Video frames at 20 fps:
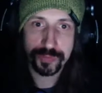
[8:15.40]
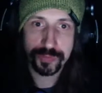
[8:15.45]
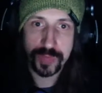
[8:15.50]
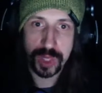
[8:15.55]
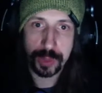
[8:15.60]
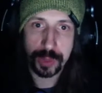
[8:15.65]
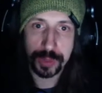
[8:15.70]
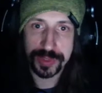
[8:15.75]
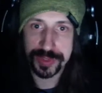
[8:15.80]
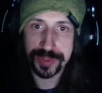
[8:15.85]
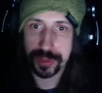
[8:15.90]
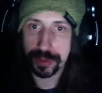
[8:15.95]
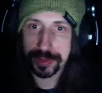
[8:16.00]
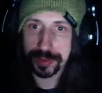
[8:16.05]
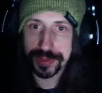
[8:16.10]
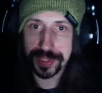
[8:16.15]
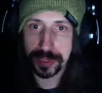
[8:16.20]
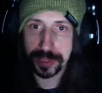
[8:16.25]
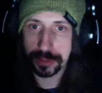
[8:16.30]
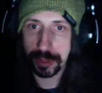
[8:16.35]
We
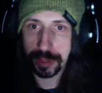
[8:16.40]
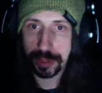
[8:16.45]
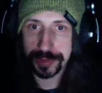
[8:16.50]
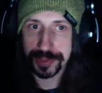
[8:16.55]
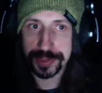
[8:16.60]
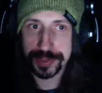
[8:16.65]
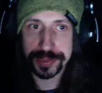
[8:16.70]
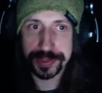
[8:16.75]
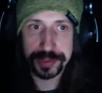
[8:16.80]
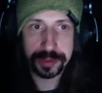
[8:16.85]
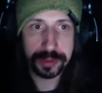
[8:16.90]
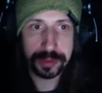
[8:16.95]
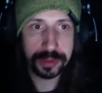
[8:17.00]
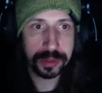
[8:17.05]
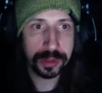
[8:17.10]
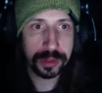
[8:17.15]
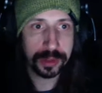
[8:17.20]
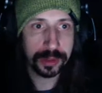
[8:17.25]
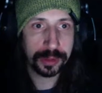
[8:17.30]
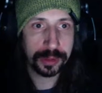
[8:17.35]
started seeing losses.
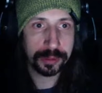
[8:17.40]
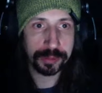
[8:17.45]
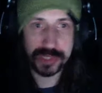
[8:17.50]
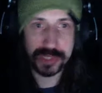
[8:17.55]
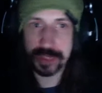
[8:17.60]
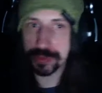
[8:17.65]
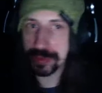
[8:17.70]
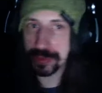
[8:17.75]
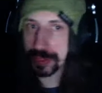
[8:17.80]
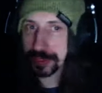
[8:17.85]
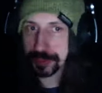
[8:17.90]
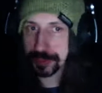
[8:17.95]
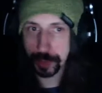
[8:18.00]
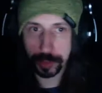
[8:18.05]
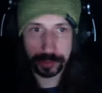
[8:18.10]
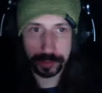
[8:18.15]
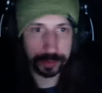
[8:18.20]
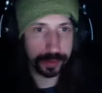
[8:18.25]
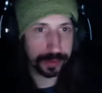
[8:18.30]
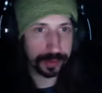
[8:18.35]
Mutinies where
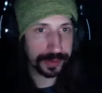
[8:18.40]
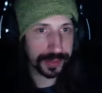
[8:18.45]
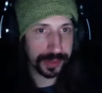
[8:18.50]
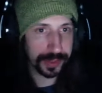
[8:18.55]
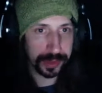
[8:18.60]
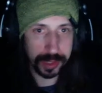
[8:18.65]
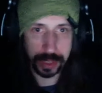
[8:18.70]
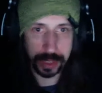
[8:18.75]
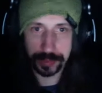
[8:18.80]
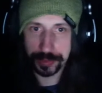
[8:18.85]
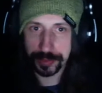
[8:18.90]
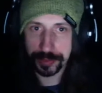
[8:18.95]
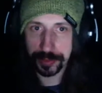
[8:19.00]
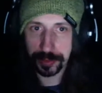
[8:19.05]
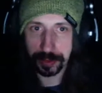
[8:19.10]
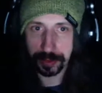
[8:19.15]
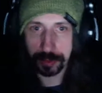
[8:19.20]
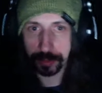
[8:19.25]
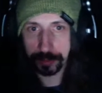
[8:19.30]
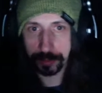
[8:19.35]
crews encountered
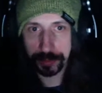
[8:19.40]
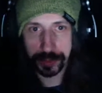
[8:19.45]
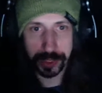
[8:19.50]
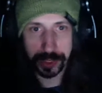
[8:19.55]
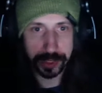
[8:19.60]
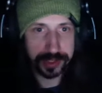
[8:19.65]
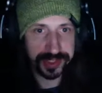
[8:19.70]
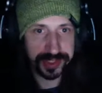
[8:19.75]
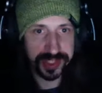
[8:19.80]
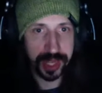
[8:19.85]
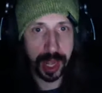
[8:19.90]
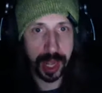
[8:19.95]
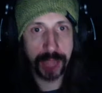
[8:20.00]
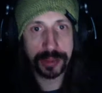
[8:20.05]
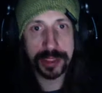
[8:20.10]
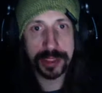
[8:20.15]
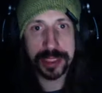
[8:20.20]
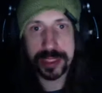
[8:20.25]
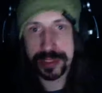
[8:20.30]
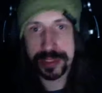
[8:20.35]
their home planets,
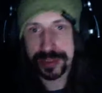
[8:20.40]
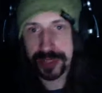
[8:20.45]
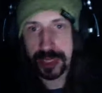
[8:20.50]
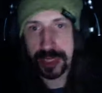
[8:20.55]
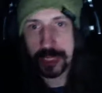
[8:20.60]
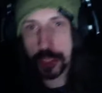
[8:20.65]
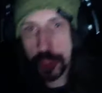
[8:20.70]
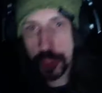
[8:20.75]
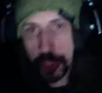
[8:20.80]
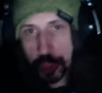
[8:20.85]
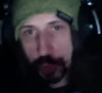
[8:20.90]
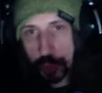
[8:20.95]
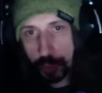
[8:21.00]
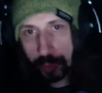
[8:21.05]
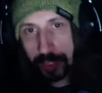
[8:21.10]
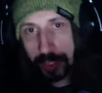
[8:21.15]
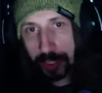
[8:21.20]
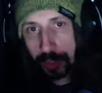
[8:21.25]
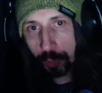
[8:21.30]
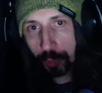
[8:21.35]
colonies that knew
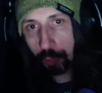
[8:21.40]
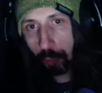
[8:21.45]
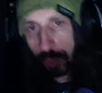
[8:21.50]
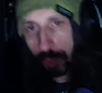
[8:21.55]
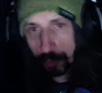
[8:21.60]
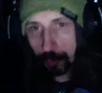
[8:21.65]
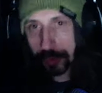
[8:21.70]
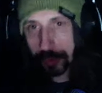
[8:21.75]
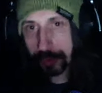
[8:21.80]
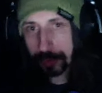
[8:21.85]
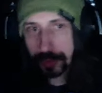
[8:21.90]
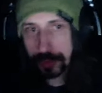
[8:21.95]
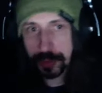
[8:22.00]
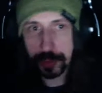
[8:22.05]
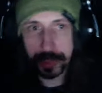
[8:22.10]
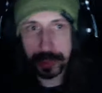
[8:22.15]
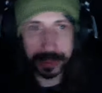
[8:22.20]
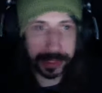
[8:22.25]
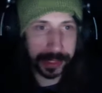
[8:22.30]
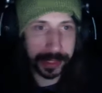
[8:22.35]
what we were
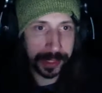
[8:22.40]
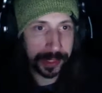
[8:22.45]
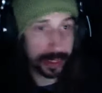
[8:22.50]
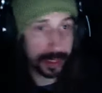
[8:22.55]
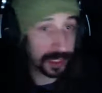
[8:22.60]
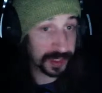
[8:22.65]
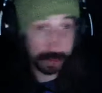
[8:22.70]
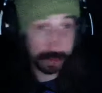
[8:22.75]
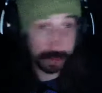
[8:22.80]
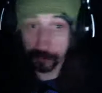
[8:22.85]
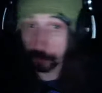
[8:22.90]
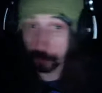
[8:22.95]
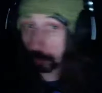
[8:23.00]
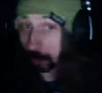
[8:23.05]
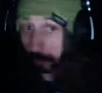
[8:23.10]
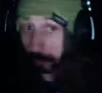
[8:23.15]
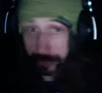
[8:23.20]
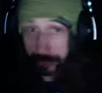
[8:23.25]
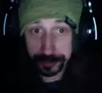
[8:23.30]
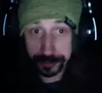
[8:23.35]
doing, hitting us before
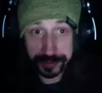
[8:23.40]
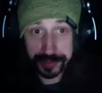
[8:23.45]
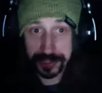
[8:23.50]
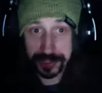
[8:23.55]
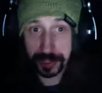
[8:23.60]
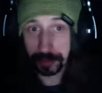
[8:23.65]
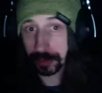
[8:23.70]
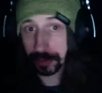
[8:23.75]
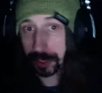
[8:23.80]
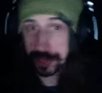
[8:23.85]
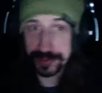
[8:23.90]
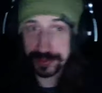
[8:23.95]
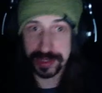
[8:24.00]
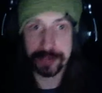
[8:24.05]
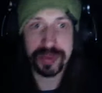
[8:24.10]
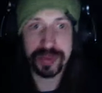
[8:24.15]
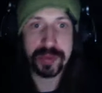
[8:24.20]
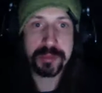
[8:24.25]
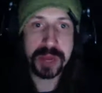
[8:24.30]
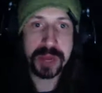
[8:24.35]
we could sterilize
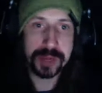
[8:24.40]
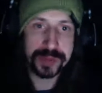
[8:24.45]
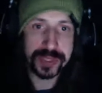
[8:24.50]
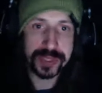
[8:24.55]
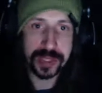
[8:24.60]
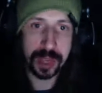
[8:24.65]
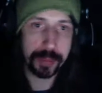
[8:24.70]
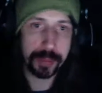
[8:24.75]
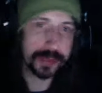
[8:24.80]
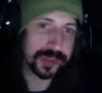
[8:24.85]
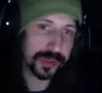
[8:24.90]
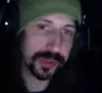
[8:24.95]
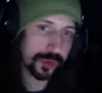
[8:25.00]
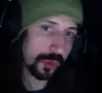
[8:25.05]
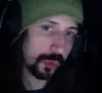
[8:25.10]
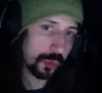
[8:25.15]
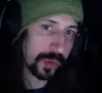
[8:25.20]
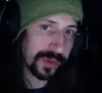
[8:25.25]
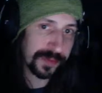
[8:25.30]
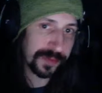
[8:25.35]
them. The mounting
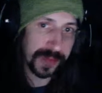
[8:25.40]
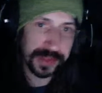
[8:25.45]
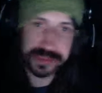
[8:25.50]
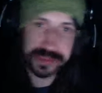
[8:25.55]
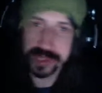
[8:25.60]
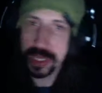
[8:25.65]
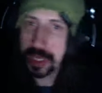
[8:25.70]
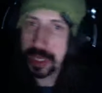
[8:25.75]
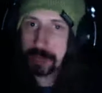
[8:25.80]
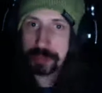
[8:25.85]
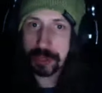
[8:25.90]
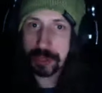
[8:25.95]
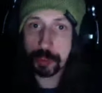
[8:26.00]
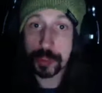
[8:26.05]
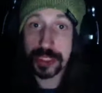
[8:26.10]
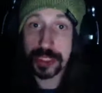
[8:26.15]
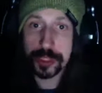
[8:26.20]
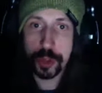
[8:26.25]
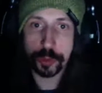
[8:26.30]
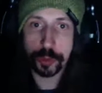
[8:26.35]
opposition we faced meant
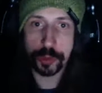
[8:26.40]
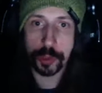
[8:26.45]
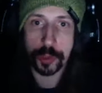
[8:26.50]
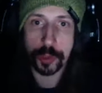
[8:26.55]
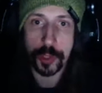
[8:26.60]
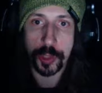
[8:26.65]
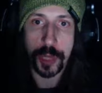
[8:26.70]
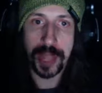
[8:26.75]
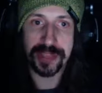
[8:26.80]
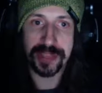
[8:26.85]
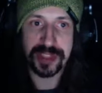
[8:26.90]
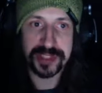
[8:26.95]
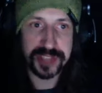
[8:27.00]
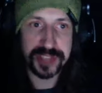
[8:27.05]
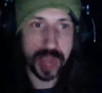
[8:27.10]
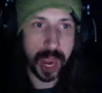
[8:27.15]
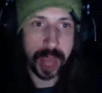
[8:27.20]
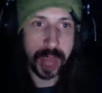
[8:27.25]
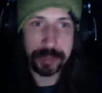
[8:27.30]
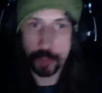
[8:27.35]
we no longer had the
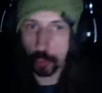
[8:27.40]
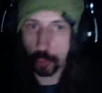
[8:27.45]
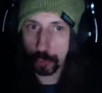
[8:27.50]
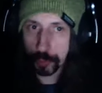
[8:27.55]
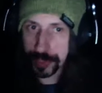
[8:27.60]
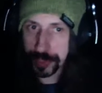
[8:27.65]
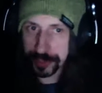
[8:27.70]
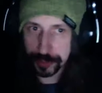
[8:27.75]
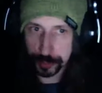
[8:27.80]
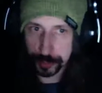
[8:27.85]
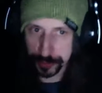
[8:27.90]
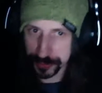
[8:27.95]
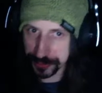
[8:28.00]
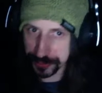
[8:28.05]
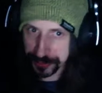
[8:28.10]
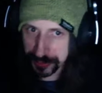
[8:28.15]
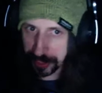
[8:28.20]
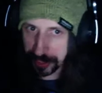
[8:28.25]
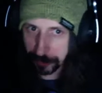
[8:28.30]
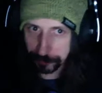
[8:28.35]
time or resources
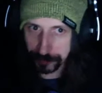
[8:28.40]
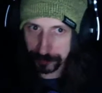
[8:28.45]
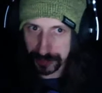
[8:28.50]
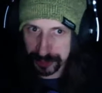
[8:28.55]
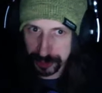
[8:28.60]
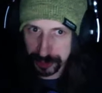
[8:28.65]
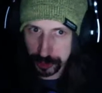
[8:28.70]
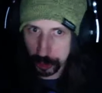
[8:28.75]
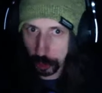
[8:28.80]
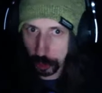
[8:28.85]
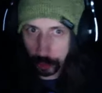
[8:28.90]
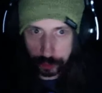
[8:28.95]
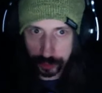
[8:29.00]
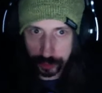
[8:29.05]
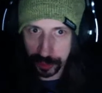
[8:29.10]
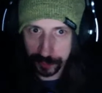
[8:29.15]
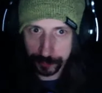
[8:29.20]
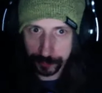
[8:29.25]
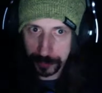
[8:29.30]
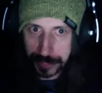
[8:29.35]
to carefully scourge
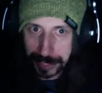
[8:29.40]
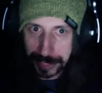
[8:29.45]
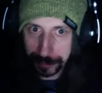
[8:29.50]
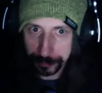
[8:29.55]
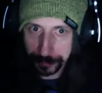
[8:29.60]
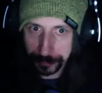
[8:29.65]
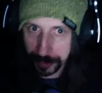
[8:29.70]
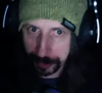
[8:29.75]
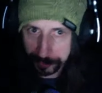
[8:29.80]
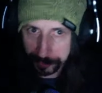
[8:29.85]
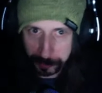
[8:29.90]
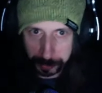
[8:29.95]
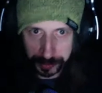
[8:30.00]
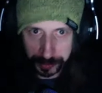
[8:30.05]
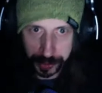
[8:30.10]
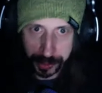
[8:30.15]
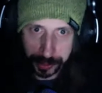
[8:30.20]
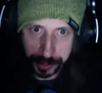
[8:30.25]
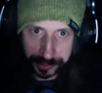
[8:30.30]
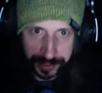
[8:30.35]
every area of a
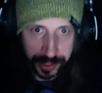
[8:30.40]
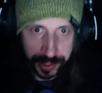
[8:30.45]
planet.